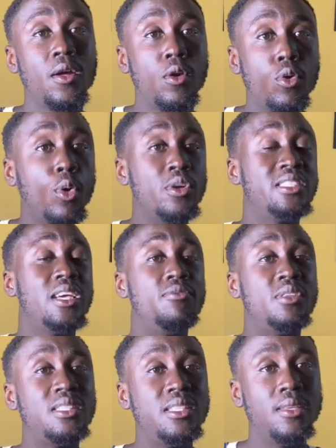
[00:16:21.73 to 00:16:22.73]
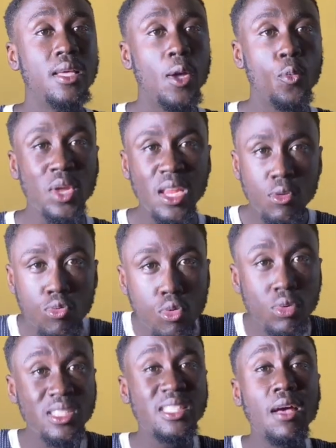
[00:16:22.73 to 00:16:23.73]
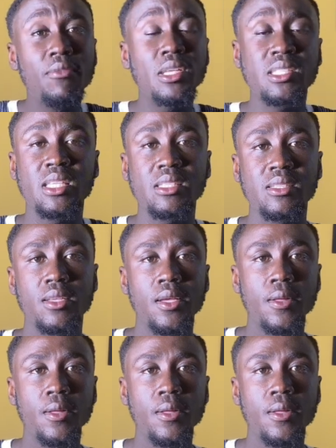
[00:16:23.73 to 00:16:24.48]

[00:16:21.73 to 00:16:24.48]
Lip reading: Longevity. We need good services.